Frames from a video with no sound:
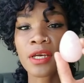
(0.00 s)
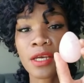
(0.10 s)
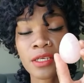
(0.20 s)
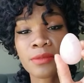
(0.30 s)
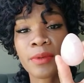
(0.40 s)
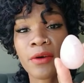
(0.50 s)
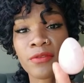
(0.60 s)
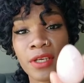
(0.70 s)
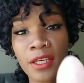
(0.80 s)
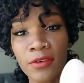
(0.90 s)
It's about
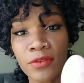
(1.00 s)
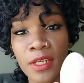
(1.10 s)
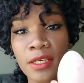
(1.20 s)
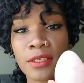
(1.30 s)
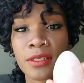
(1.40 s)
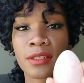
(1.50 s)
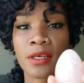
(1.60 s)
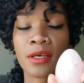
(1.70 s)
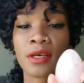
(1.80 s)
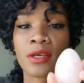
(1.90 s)
forgiveness.
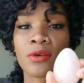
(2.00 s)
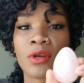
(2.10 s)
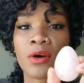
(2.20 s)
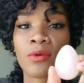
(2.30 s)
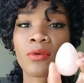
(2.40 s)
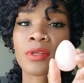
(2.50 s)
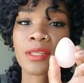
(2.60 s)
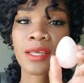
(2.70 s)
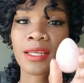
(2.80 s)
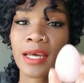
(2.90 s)
You know, the
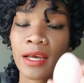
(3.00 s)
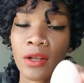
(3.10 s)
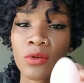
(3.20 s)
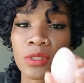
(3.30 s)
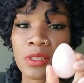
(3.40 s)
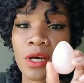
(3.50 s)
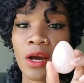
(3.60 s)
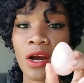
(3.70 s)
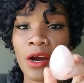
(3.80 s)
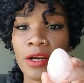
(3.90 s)
thing that closes our
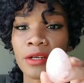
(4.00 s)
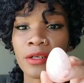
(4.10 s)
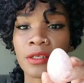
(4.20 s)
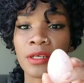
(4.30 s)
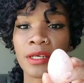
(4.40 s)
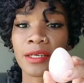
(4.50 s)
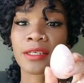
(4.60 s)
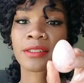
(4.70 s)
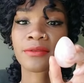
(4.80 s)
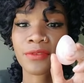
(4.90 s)
heart
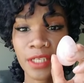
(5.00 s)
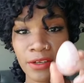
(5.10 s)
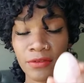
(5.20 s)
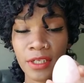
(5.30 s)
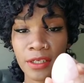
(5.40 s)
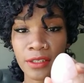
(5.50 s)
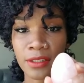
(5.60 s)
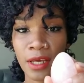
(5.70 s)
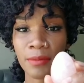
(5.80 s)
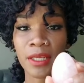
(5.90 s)
is
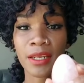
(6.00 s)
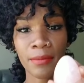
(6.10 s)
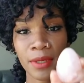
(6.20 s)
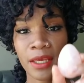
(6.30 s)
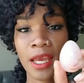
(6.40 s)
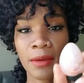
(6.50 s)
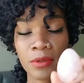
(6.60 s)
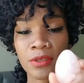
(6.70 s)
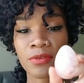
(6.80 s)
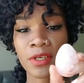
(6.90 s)
forgiveness. I mean, not being able
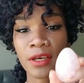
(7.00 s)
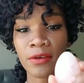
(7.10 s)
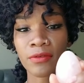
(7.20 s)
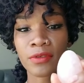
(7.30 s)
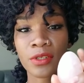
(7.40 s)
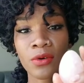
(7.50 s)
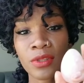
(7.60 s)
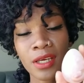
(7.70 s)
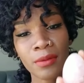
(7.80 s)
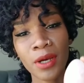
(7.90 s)
to forgive. So
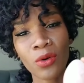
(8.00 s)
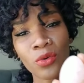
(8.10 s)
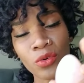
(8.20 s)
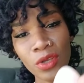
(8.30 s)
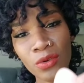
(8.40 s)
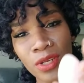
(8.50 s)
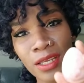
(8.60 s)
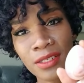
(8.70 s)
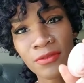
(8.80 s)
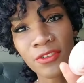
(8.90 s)
think about, who do you
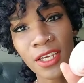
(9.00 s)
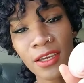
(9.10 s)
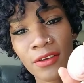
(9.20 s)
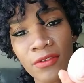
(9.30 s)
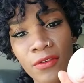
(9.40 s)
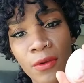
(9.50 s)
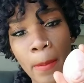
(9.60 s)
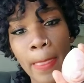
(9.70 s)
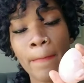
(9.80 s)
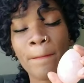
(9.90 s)
need to forgive?
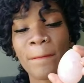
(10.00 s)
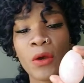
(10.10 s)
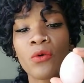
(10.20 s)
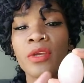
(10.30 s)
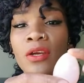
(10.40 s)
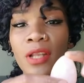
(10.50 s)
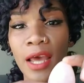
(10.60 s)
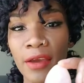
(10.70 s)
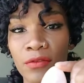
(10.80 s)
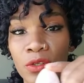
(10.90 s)
Who in your
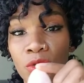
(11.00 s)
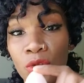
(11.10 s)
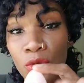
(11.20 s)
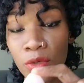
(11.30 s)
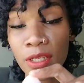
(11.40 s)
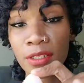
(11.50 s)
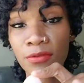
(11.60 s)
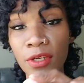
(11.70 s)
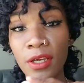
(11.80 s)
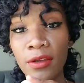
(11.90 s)
life do you need to
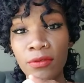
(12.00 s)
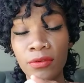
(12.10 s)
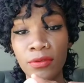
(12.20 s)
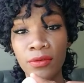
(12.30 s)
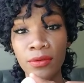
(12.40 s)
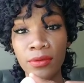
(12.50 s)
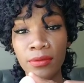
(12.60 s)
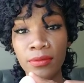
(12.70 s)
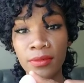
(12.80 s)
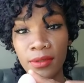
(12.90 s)
forgive?
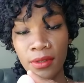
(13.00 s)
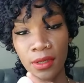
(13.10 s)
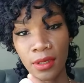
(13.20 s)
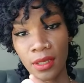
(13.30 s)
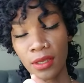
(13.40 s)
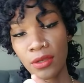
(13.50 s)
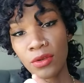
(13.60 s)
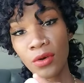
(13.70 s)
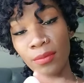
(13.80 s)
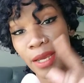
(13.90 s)
You
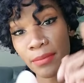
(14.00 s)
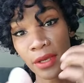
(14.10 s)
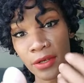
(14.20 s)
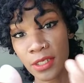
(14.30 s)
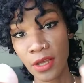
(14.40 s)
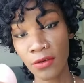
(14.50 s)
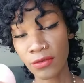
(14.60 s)
know, it might be yourself.